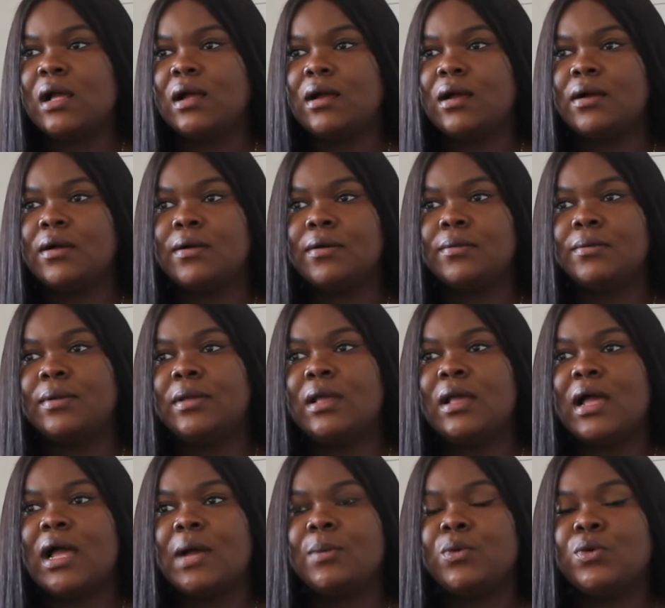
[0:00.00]
I'm
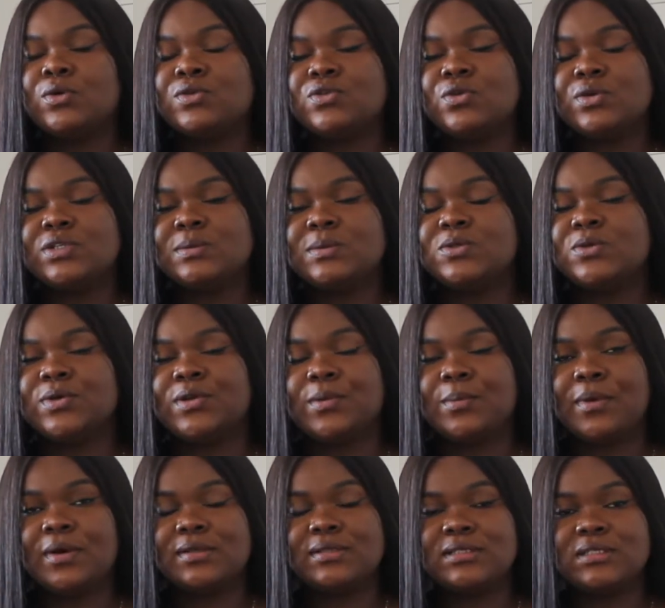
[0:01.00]
also going to be talking
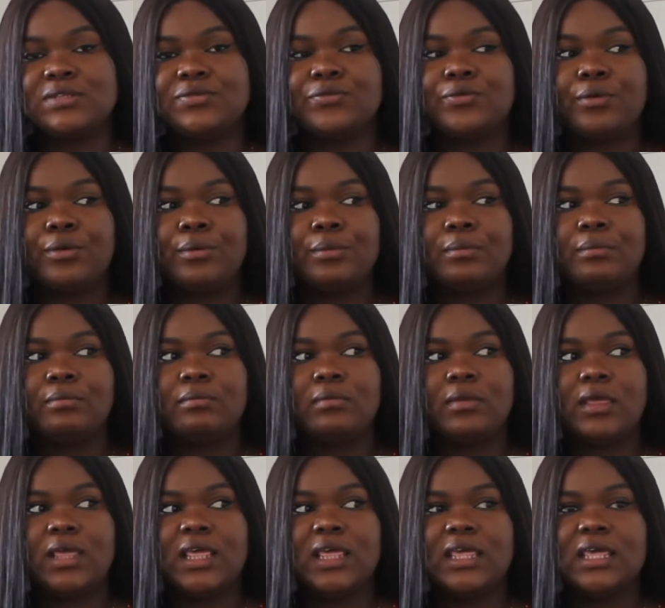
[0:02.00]
about it from
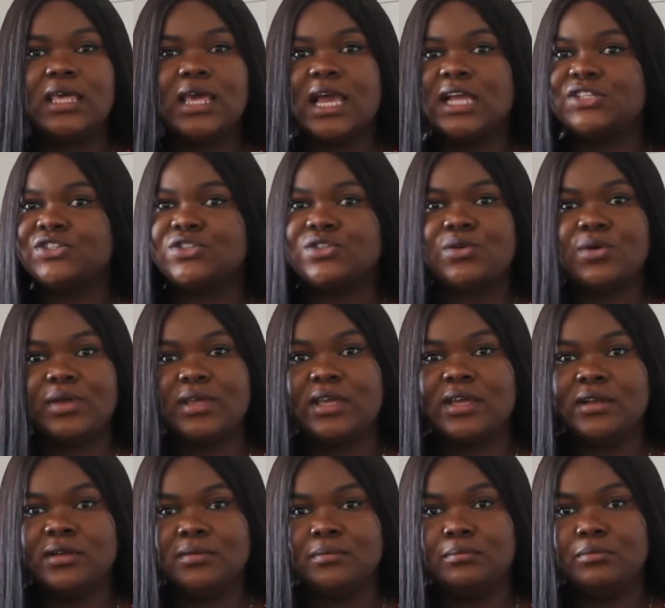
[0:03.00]
I just got
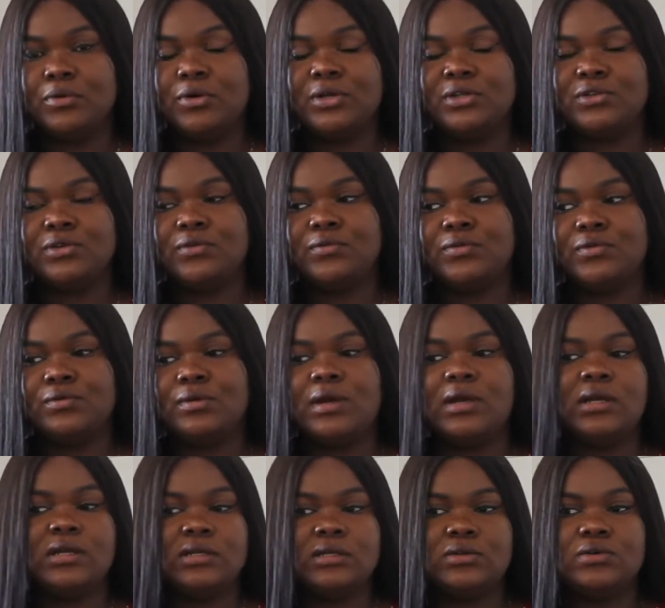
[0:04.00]
here point of view,
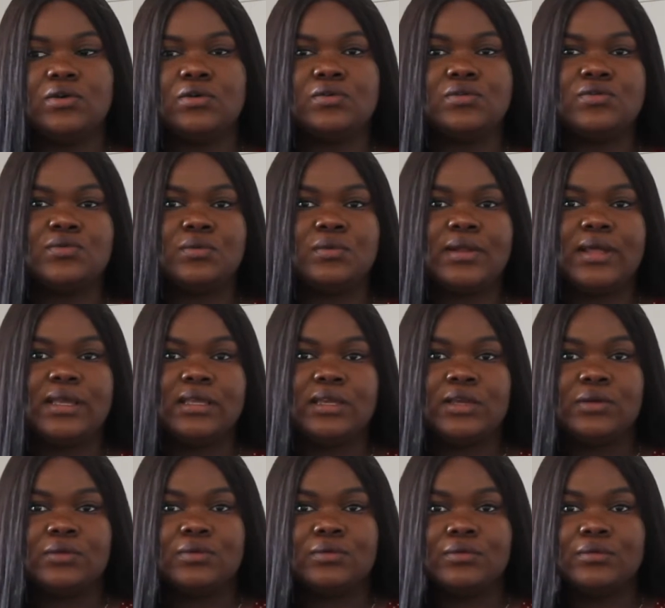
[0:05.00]
and also like
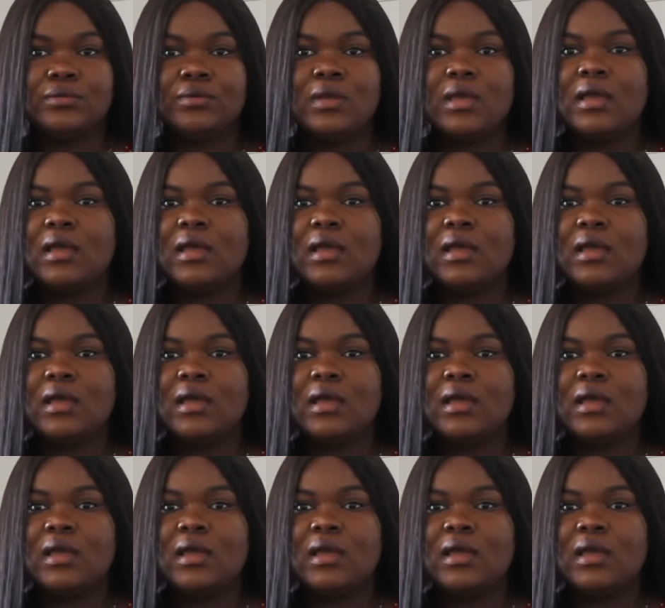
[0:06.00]
I'm